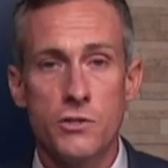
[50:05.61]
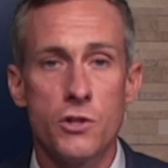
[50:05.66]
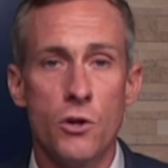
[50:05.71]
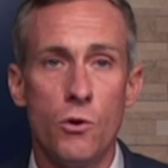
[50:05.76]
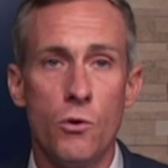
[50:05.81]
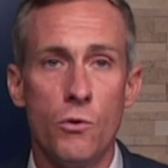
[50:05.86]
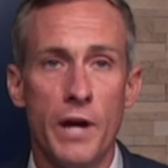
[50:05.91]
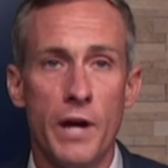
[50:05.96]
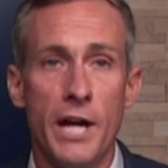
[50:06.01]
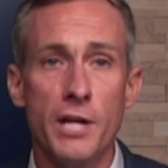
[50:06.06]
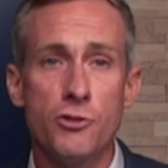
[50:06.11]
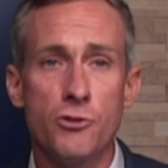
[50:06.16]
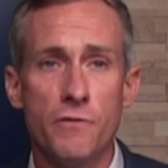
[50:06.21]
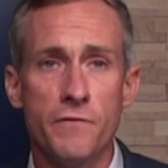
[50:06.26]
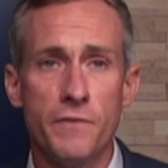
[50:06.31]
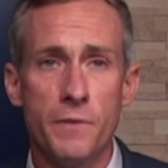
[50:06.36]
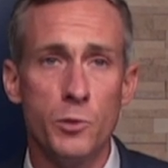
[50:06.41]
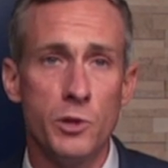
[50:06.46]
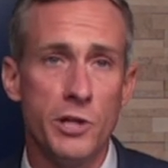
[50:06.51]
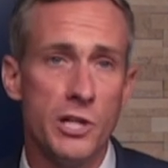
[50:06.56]
So
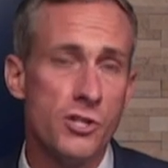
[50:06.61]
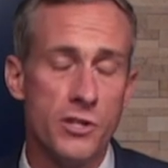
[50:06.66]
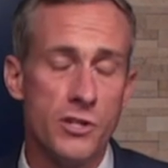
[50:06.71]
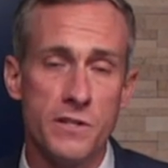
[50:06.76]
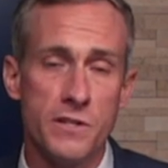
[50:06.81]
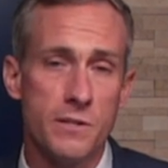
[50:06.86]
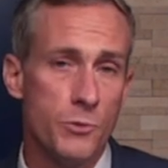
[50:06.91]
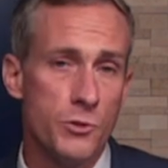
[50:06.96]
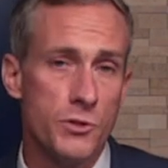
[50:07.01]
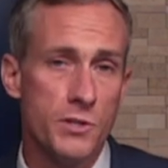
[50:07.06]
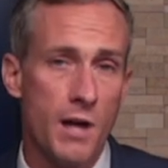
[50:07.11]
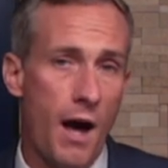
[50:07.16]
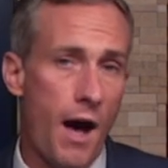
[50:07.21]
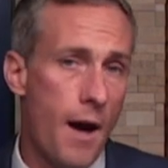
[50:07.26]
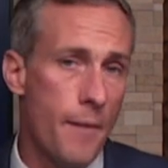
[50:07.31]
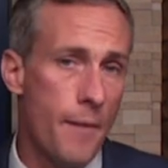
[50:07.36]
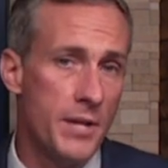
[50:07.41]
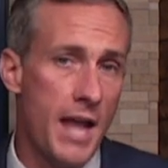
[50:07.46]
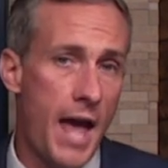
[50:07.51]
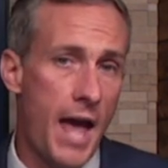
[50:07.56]
atrial fibrillation is the most
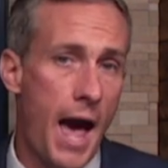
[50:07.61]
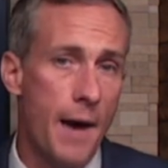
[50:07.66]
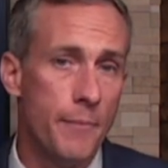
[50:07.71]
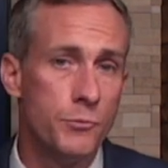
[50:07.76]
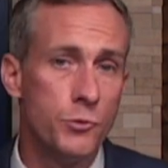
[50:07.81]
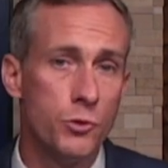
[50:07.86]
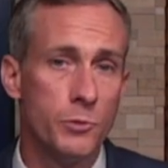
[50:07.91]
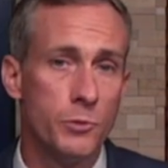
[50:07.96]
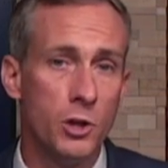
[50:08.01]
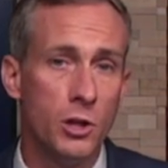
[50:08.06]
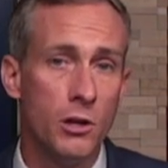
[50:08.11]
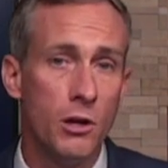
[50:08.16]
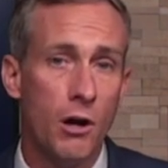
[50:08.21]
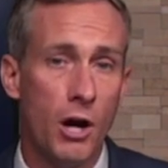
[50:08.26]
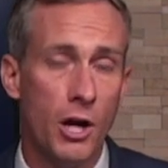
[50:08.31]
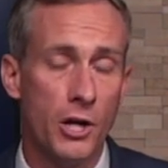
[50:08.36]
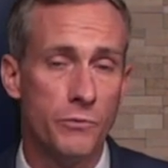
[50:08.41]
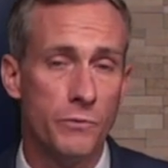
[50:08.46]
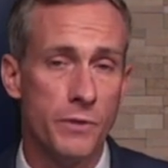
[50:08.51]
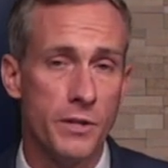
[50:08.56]
common
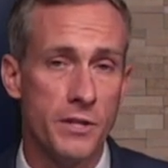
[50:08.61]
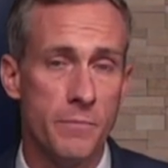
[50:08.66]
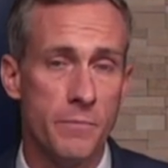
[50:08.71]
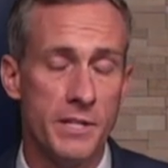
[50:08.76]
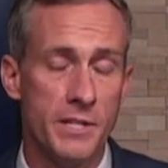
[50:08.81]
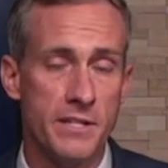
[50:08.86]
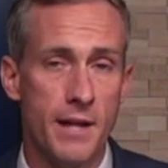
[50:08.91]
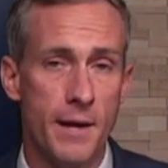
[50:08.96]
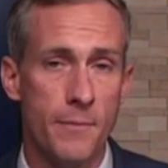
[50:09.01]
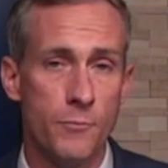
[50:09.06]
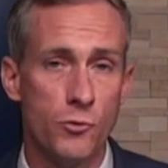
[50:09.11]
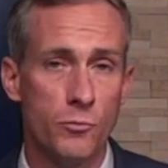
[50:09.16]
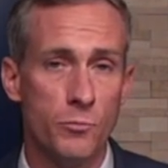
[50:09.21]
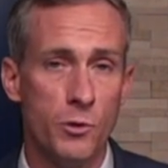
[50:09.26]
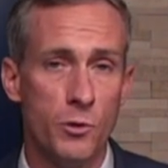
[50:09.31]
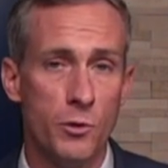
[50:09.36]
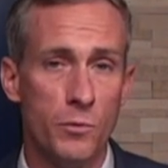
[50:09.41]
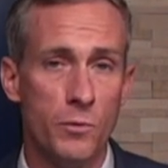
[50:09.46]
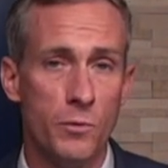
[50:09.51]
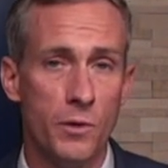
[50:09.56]
abnormal heart rhythm. It's an
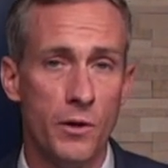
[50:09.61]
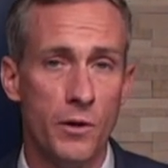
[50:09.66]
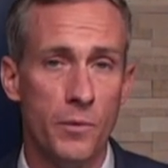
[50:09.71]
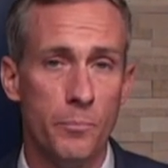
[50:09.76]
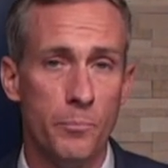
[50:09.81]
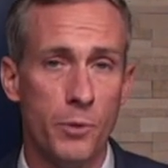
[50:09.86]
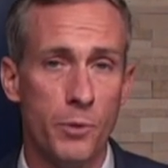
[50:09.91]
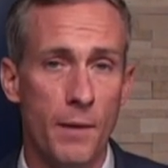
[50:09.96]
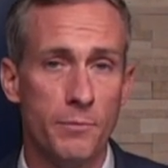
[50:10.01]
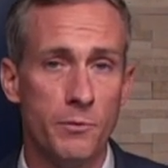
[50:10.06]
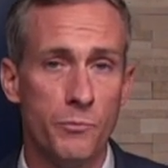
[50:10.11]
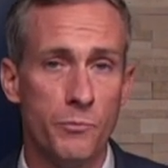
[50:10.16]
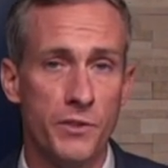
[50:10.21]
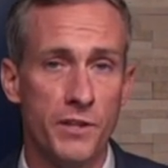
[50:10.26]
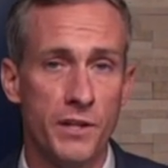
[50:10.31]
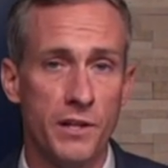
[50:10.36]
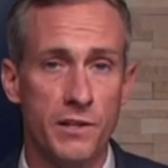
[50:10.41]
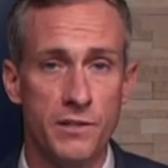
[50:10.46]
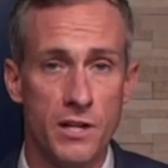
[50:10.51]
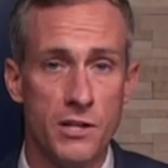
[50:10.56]
abnormal uh, problem
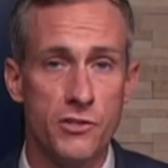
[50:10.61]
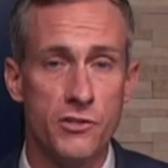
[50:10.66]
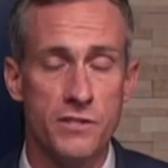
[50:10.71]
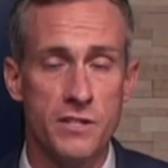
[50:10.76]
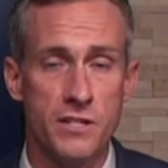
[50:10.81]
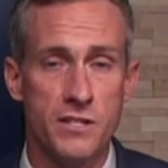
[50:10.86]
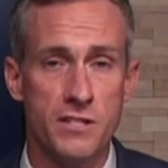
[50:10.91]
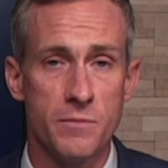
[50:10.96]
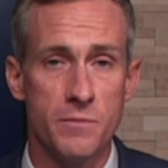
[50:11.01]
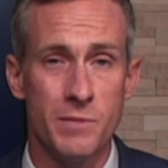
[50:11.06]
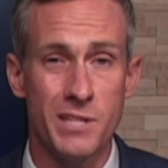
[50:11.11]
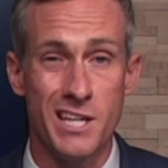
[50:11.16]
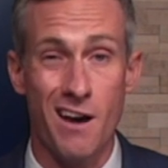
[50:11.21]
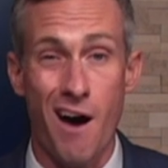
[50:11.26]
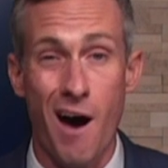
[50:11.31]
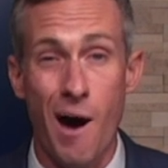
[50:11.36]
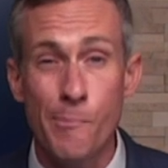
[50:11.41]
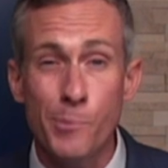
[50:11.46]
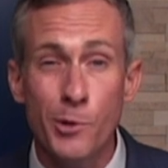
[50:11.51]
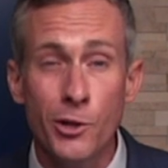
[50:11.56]
with the conduction system in
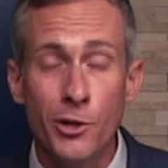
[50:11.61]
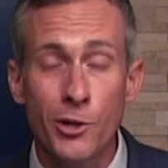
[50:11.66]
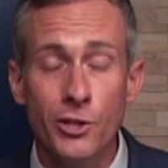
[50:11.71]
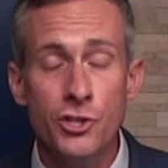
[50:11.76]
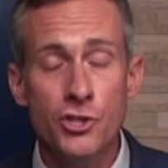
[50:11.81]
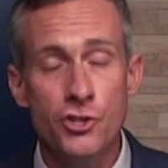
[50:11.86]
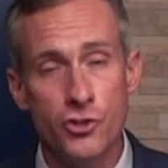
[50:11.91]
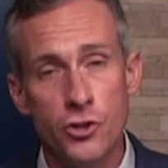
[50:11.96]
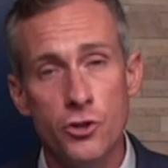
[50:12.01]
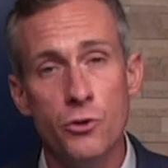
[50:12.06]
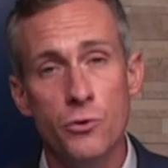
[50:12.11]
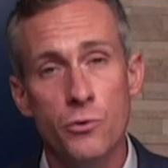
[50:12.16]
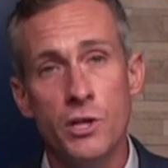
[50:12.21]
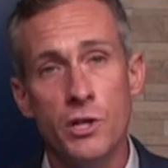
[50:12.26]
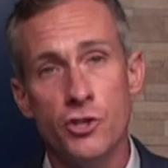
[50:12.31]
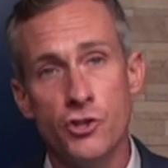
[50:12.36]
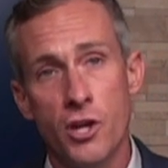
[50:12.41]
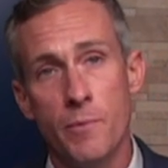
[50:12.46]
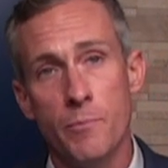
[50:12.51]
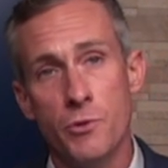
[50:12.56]
the upper
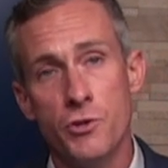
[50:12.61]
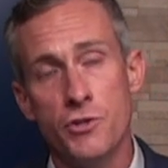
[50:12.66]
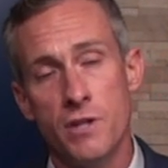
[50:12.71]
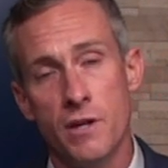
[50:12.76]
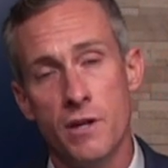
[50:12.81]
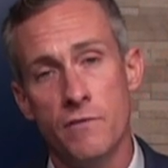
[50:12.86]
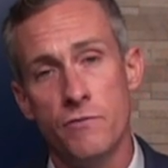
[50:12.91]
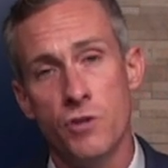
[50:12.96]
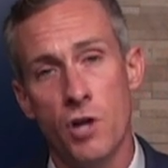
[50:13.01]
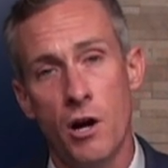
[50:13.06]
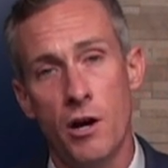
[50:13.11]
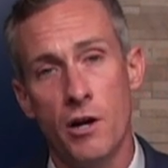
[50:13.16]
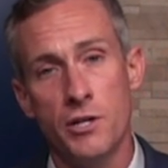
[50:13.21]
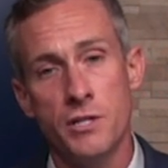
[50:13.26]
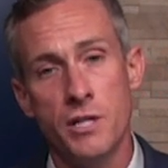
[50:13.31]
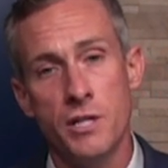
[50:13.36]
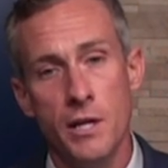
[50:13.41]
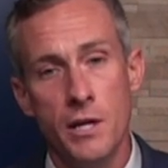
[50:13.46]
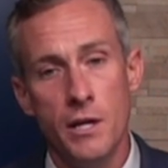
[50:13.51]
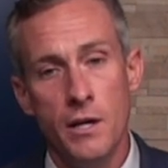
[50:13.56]
two chambers of the
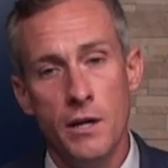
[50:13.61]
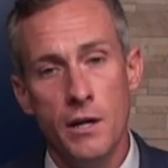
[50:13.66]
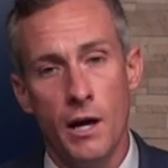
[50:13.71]
heart.